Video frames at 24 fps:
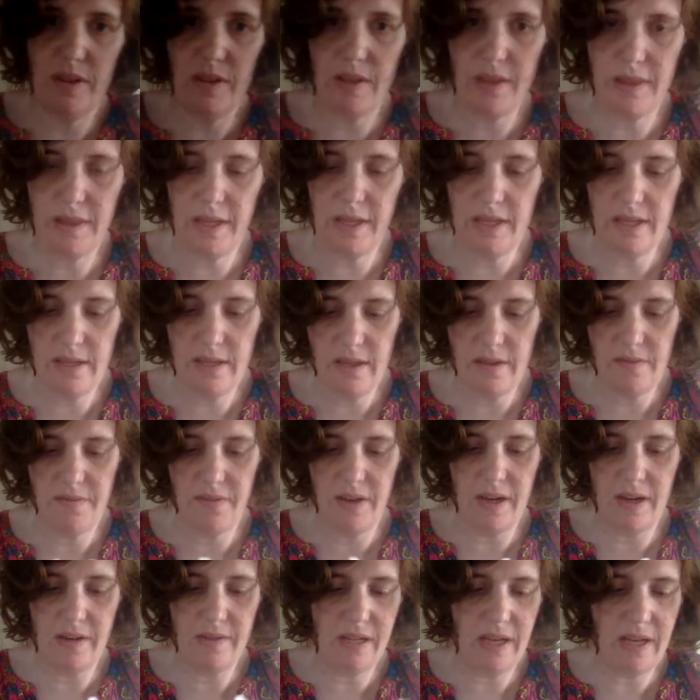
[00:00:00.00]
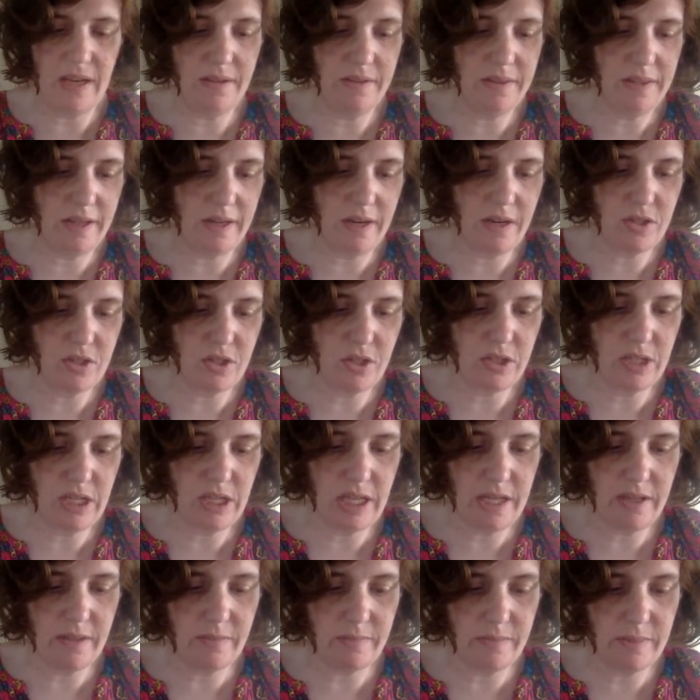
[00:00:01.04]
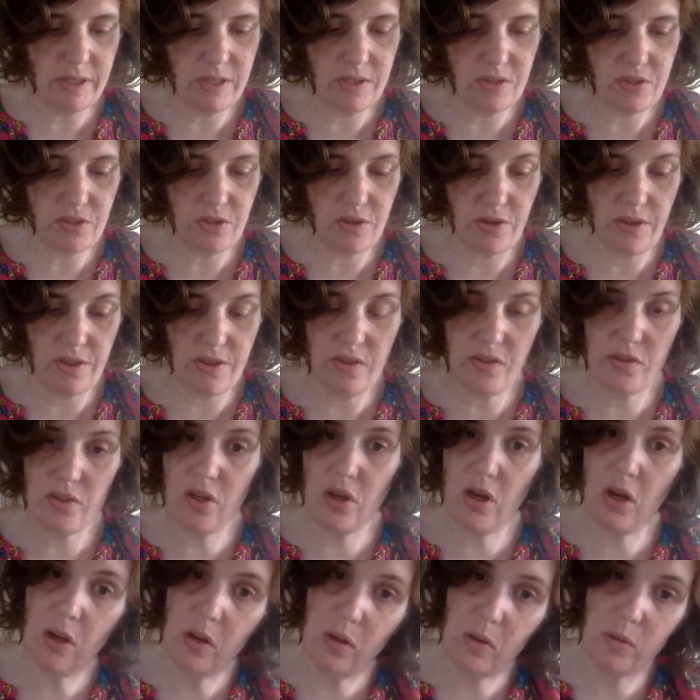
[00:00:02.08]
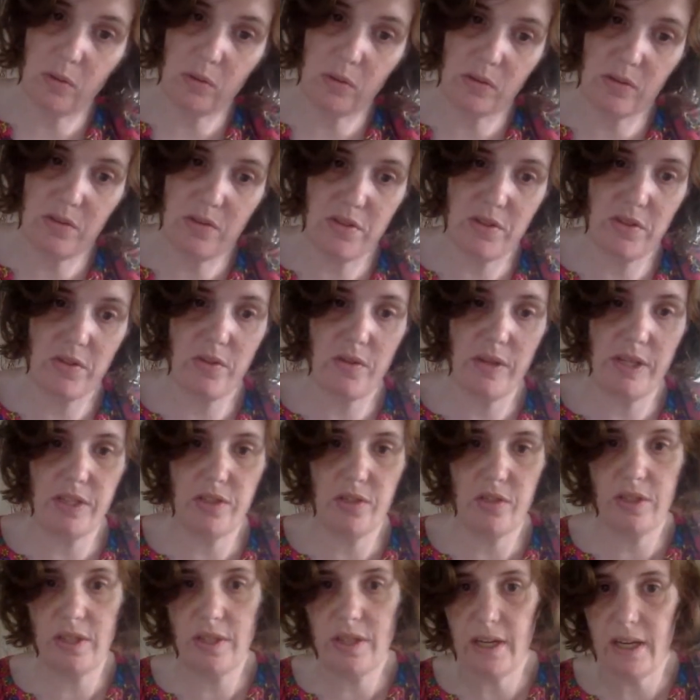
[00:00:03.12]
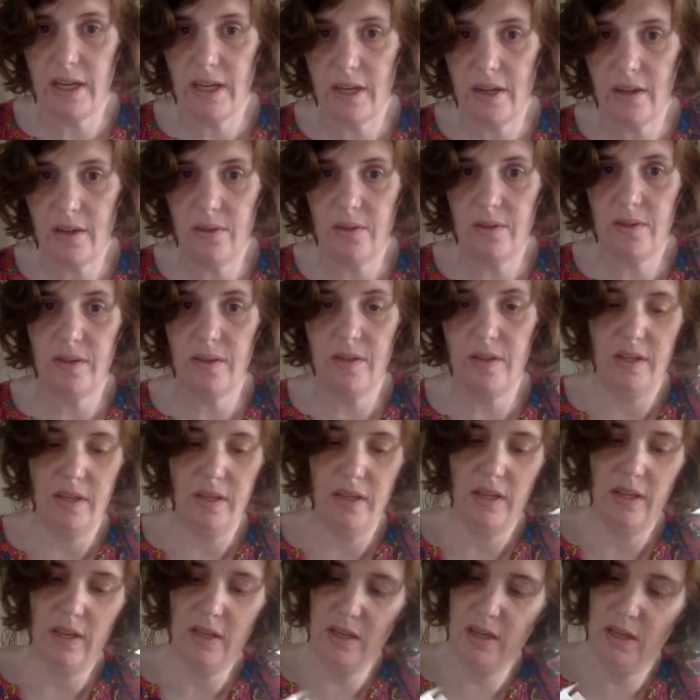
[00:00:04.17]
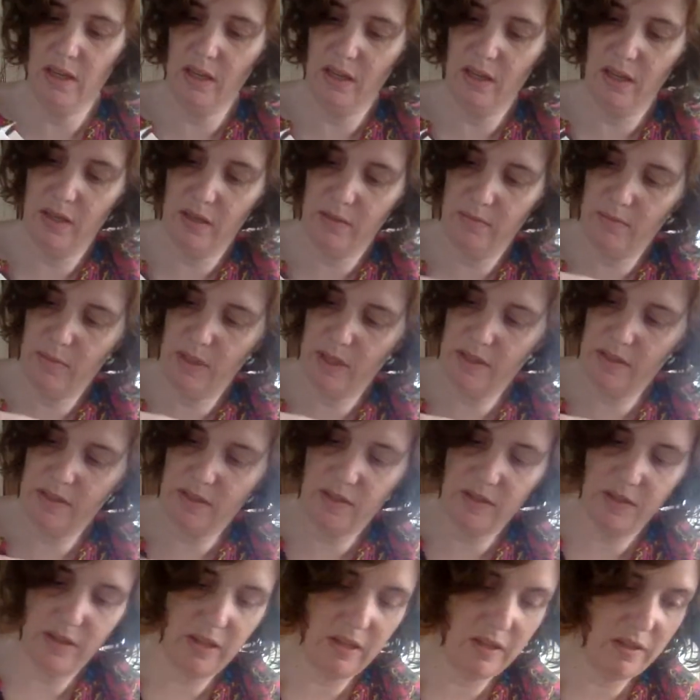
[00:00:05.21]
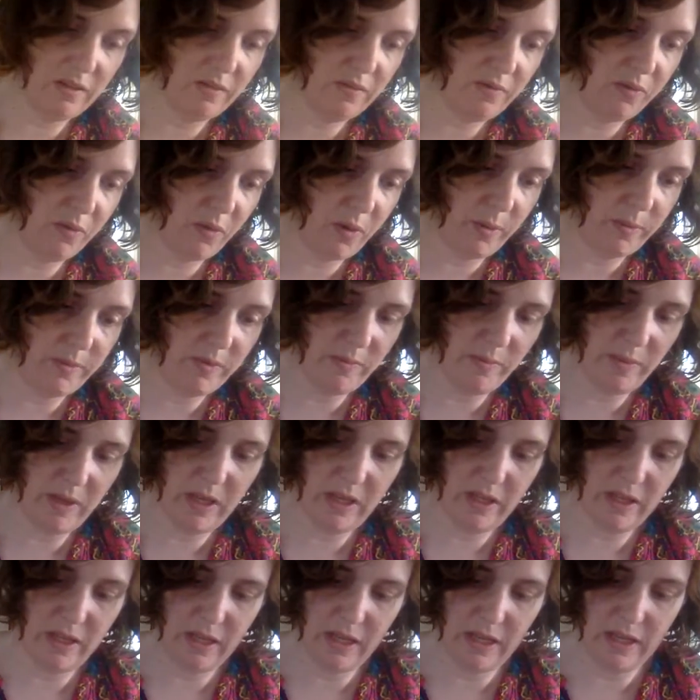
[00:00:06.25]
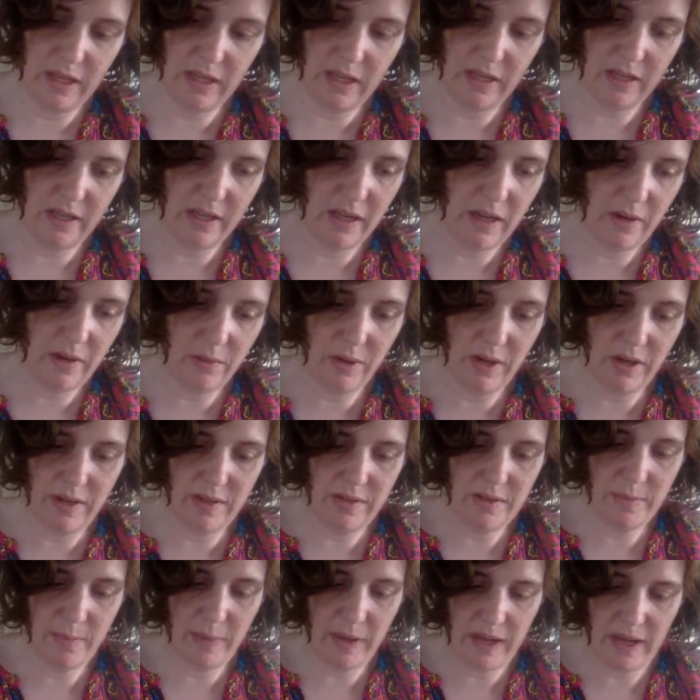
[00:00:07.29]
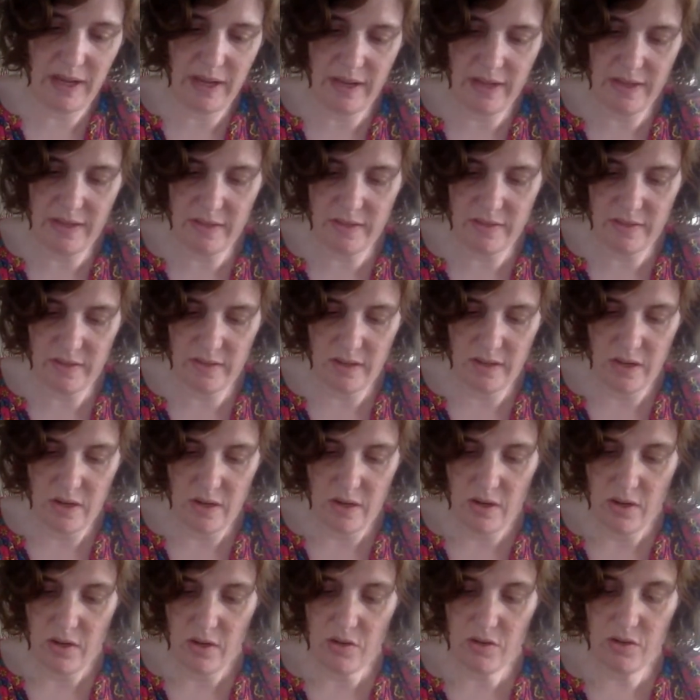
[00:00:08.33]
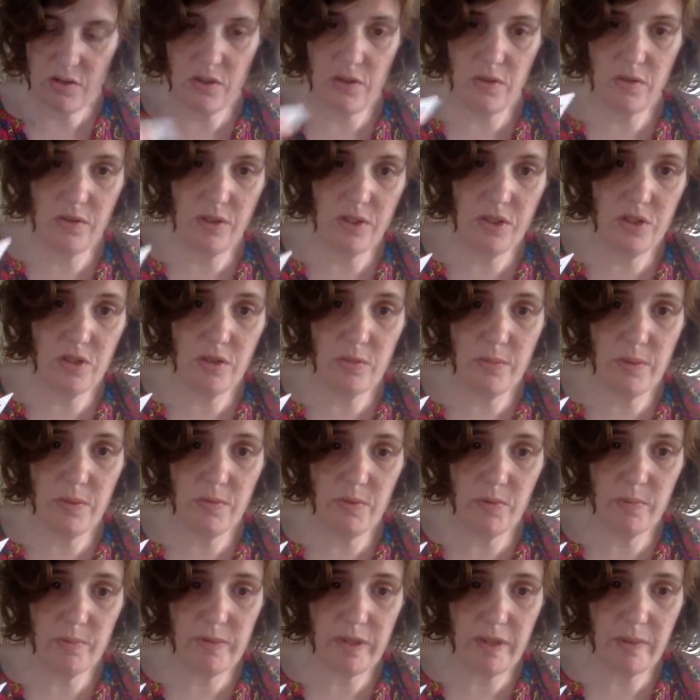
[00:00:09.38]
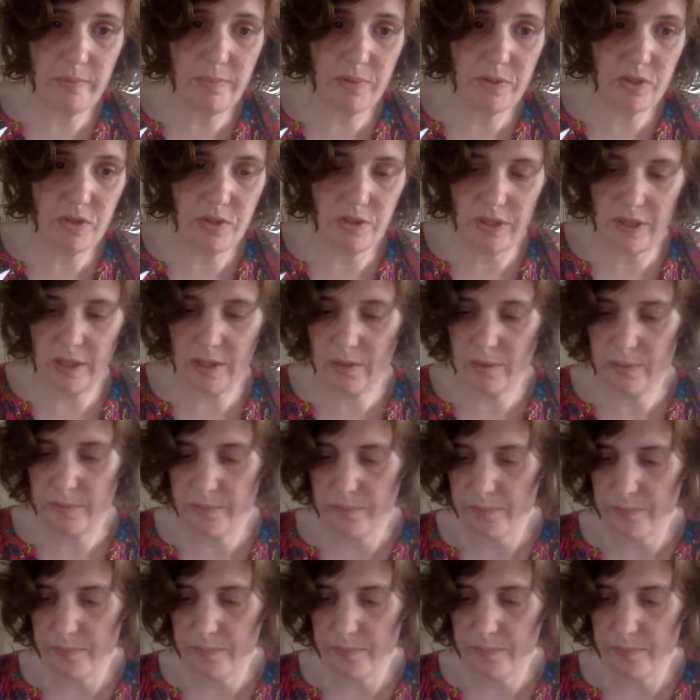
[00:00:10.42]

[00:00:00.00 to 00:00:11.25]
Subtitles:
then I found out that I should not administer this cold. So I took it out, and my Siri had informed me that an hour has passed. So it should be room temperature now.